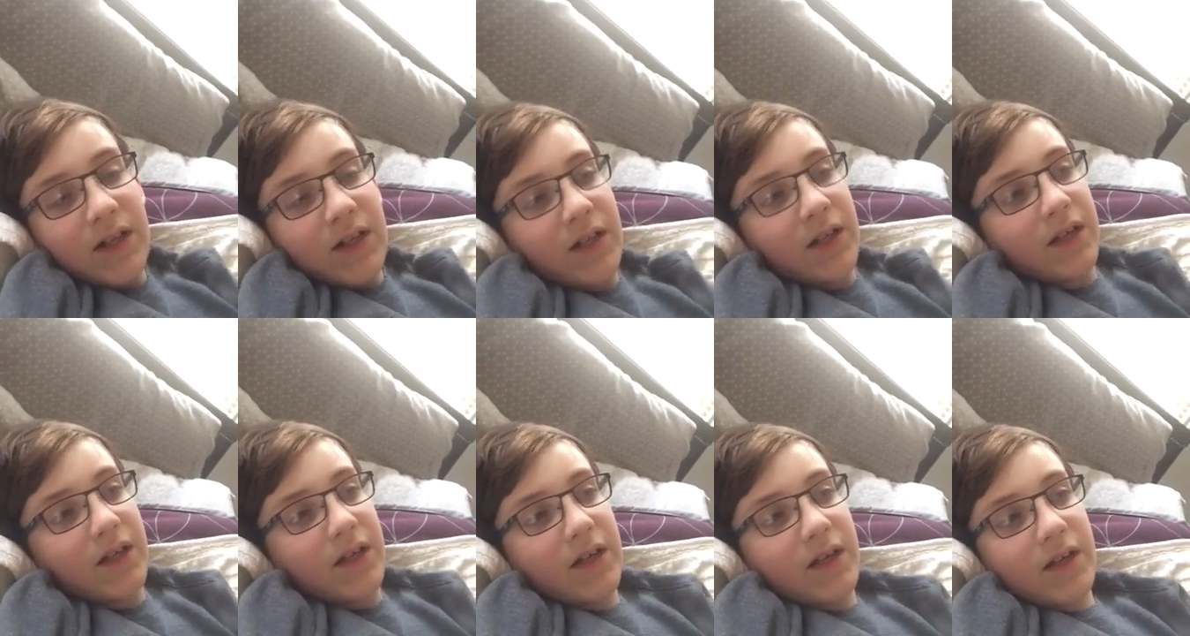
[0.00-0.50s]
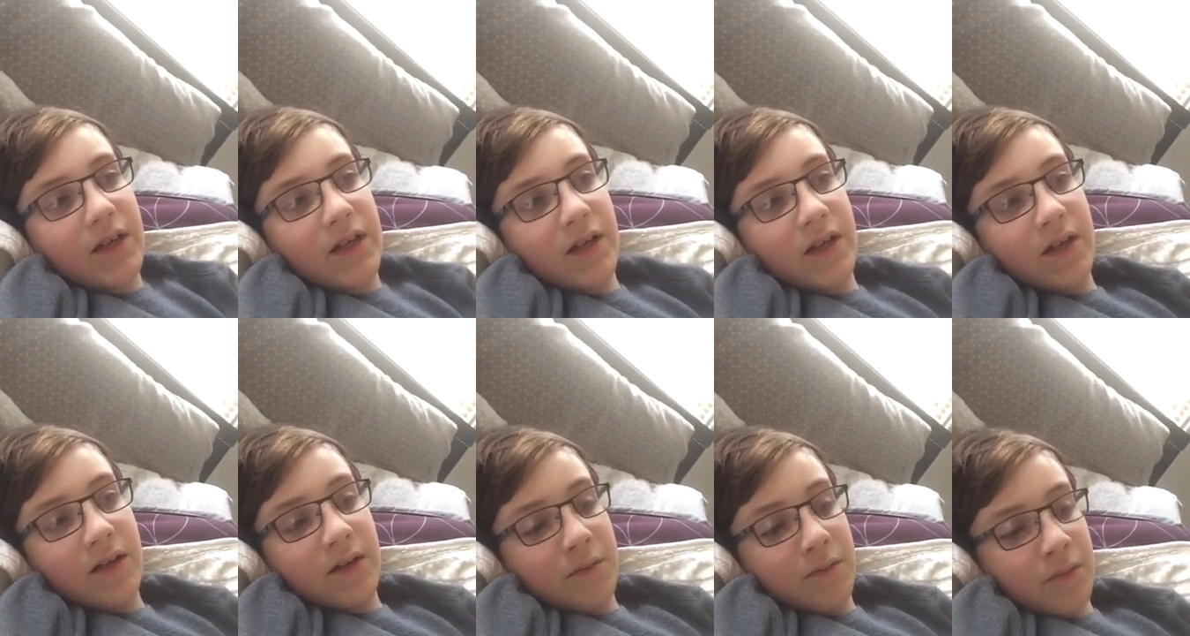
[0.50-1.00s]
Like,
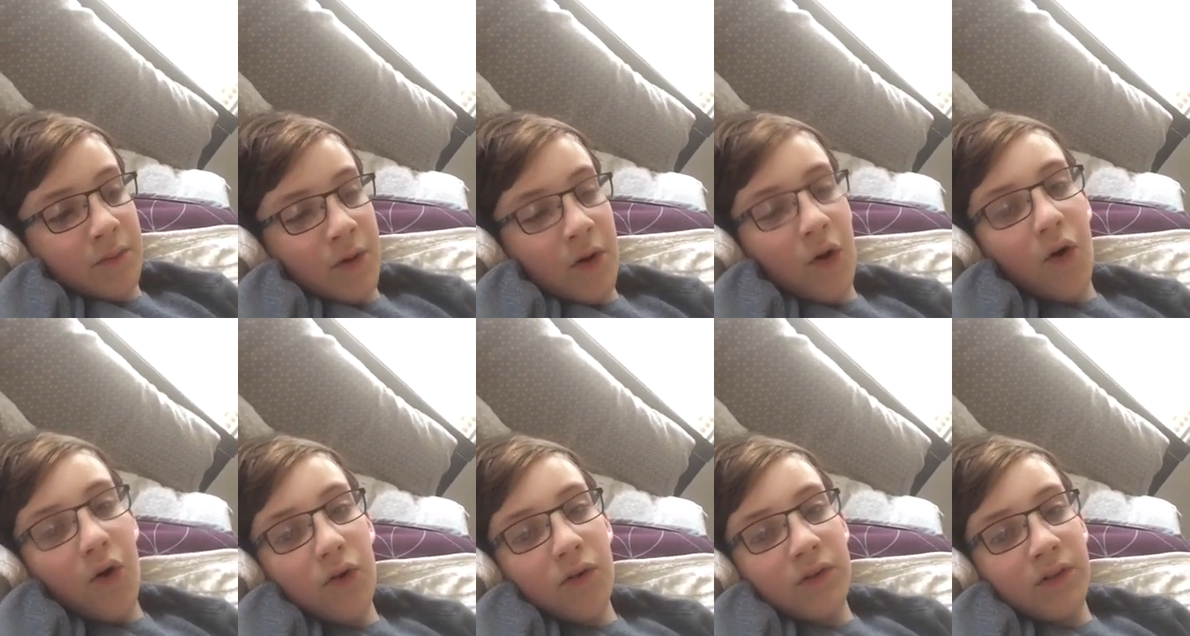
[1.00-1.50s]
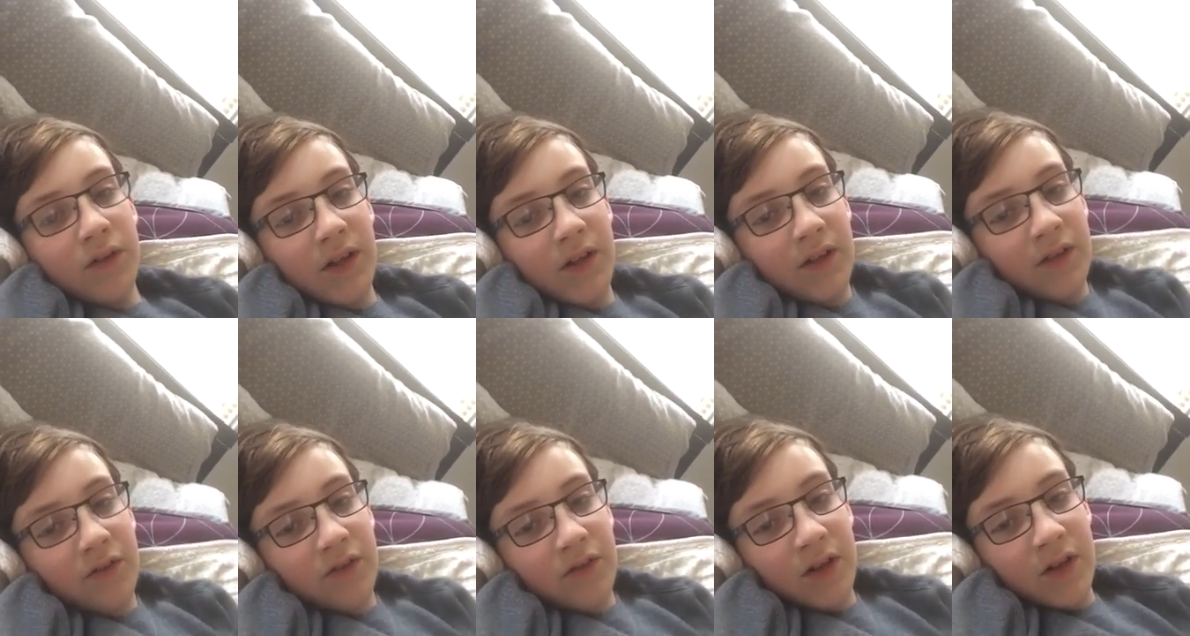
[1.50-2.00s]

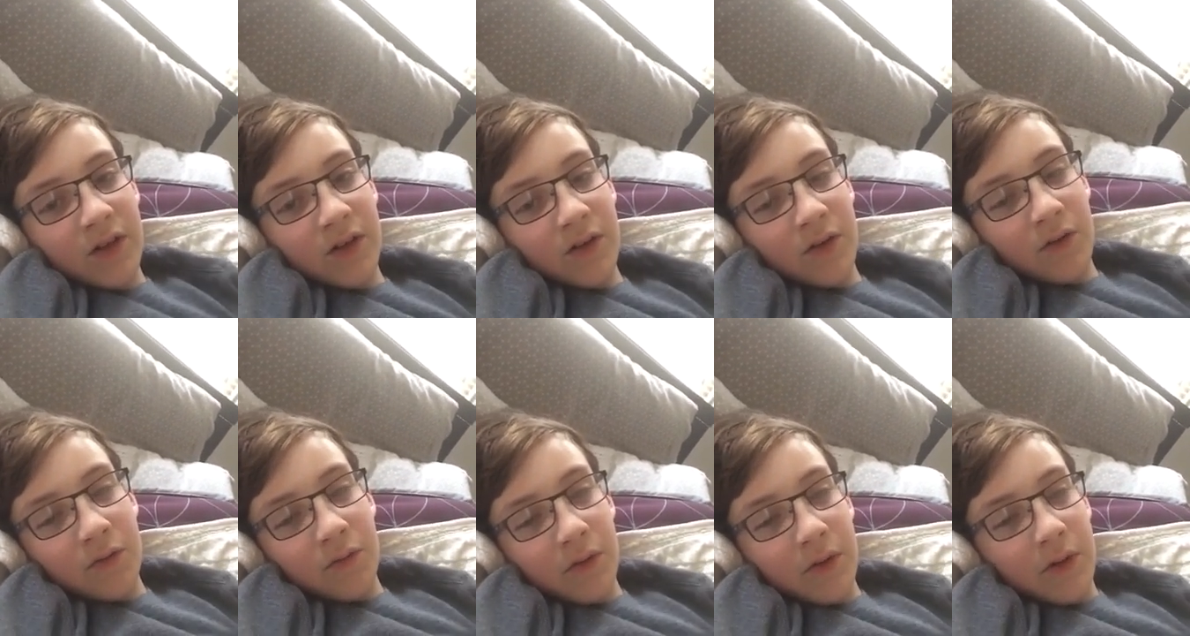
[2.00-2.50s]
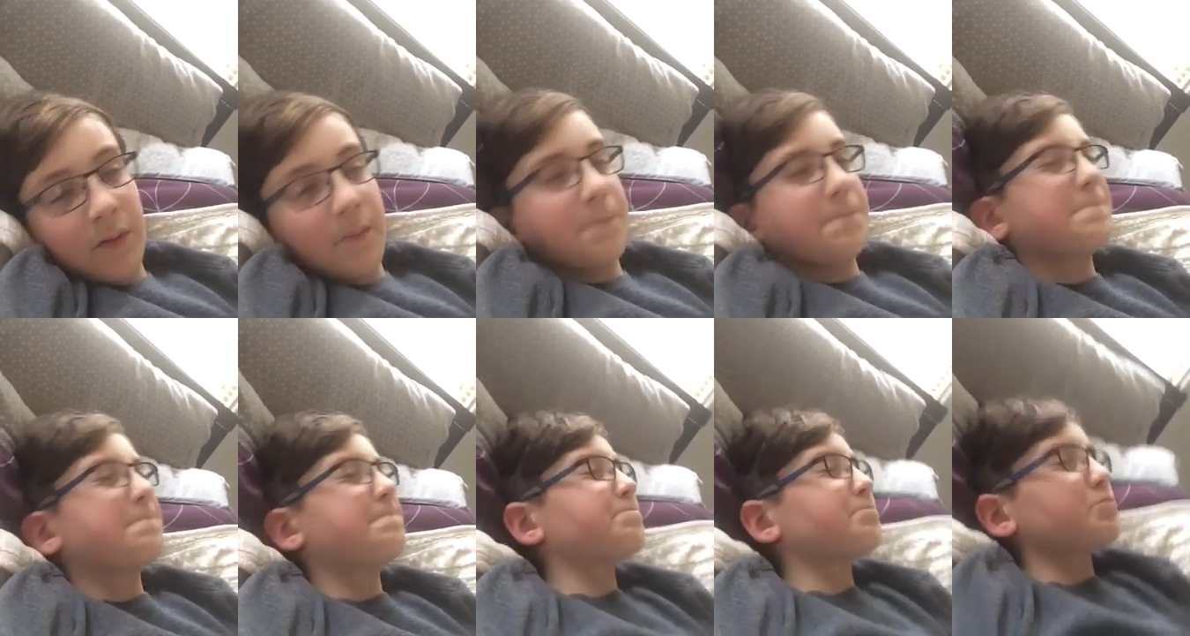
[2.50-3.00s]
regardless, I know, like,
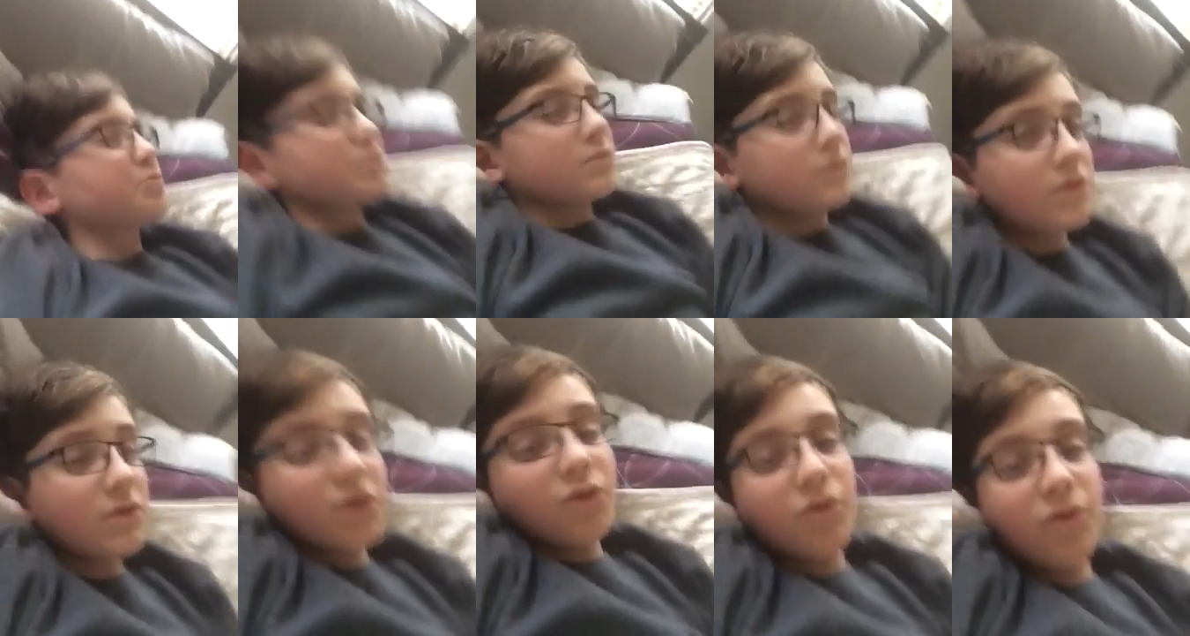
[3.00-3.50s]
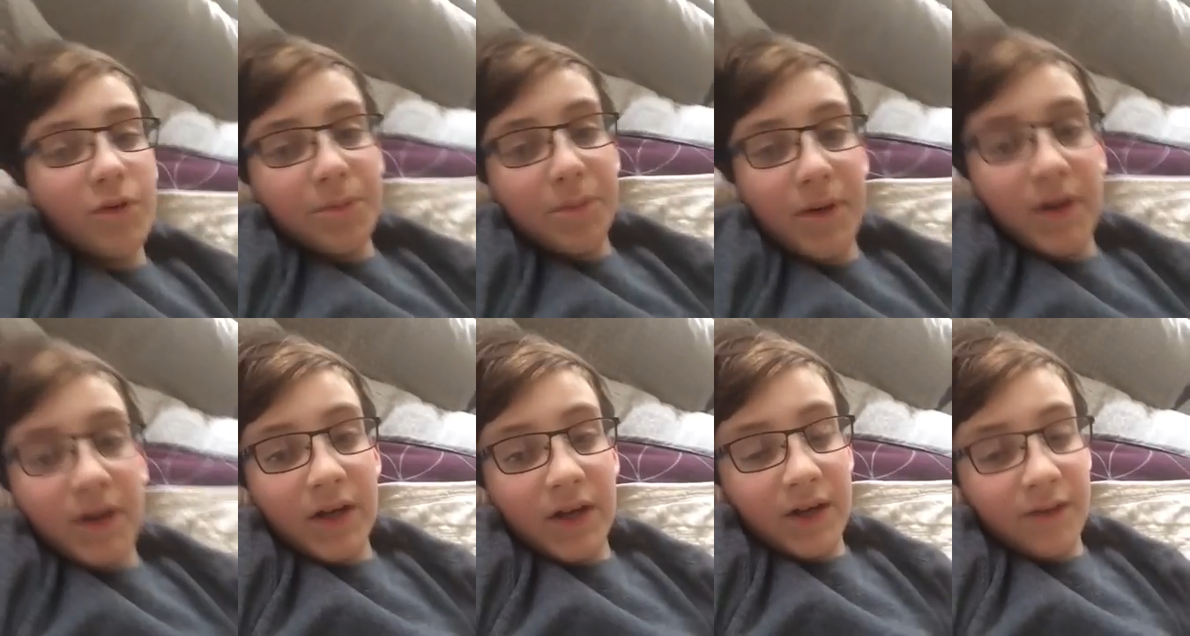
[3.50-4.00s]
I would
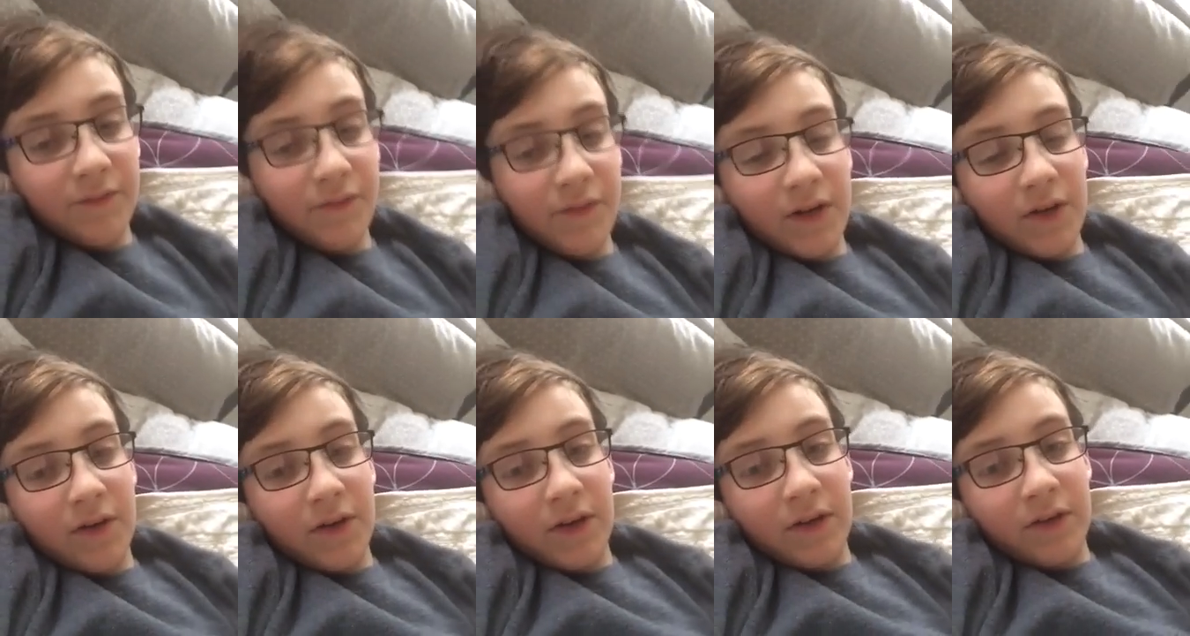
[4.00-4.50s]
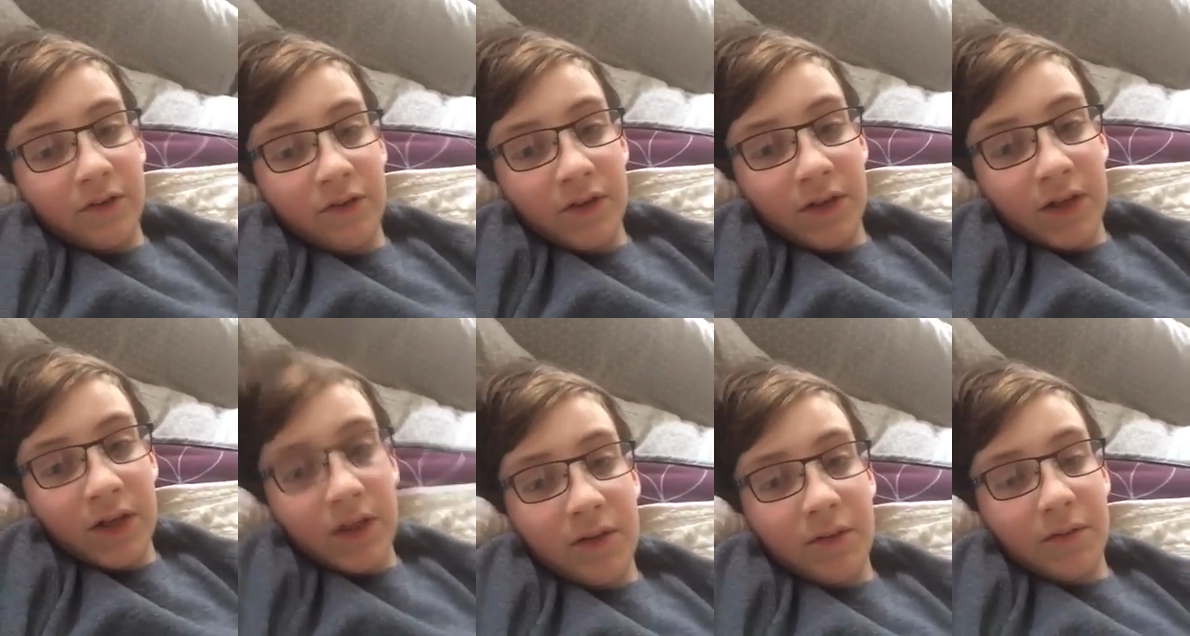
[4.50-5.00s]
probably have video games
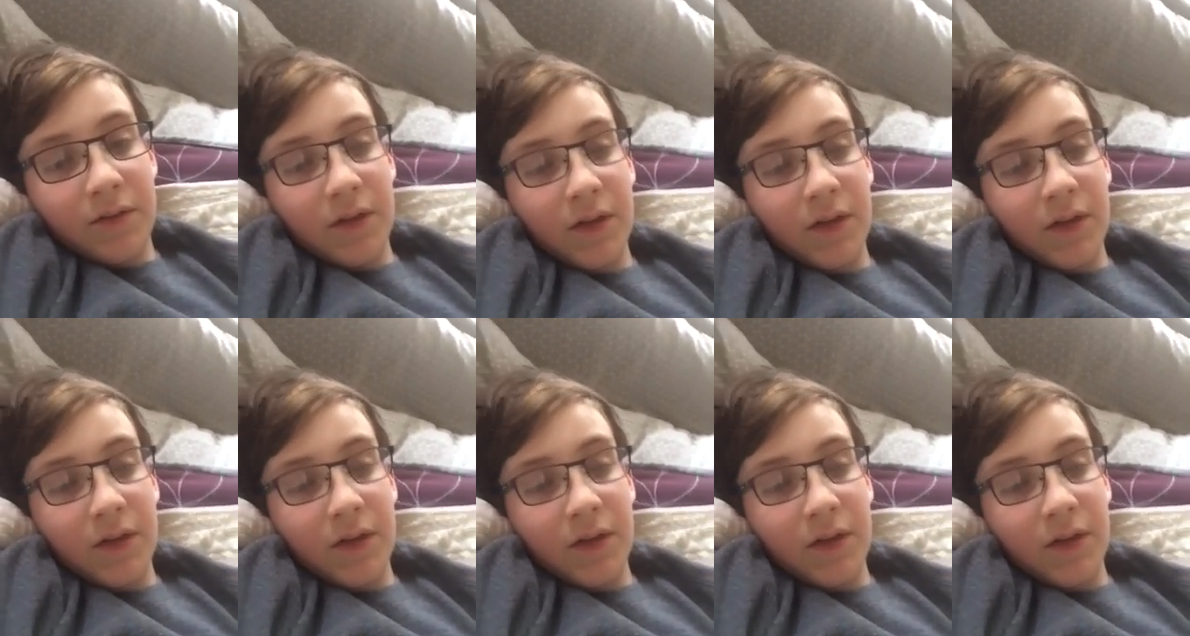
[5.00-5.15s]
like